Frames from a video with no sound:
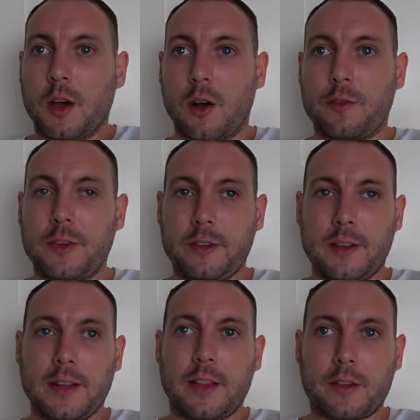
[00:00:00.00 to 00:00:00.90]

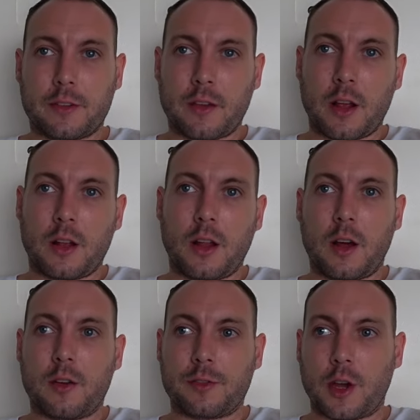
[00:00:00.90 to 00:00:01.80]
Obviously, there's a
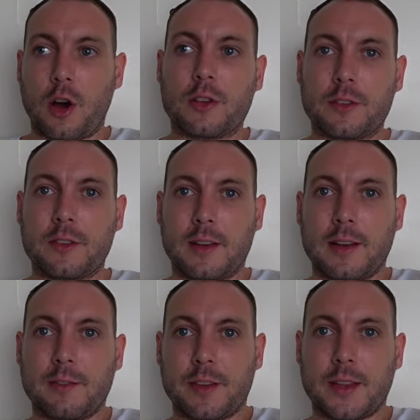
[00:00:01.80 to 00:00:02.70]
lot of cons to
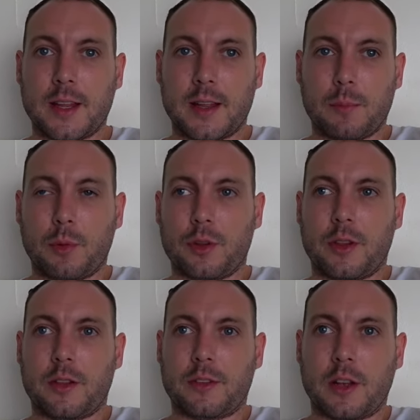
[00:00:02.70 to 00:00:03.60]
living there, but
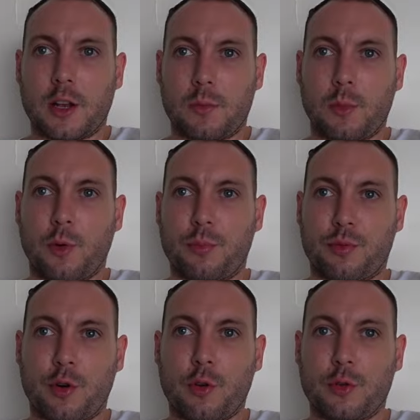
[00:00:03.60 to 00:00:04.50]
there's a lot more
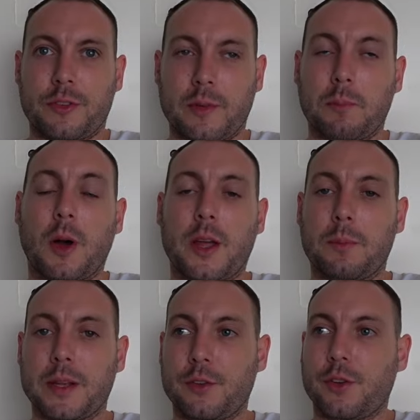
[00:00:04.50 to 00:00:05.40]
pros in my
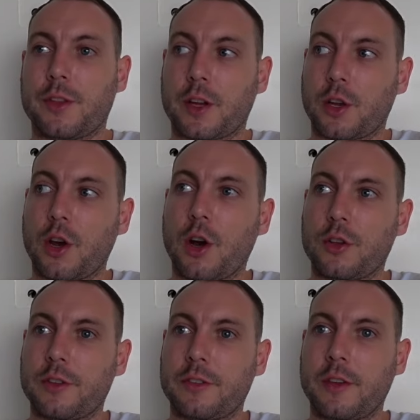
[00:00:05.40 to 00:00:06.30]
opinion than
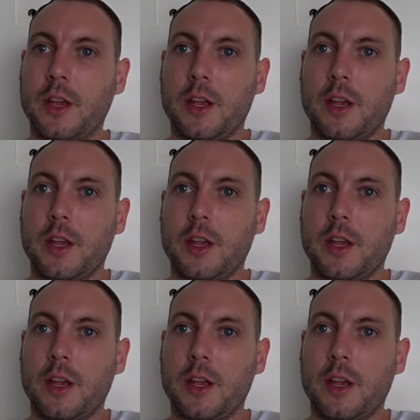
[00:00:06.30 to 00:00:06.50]
cons.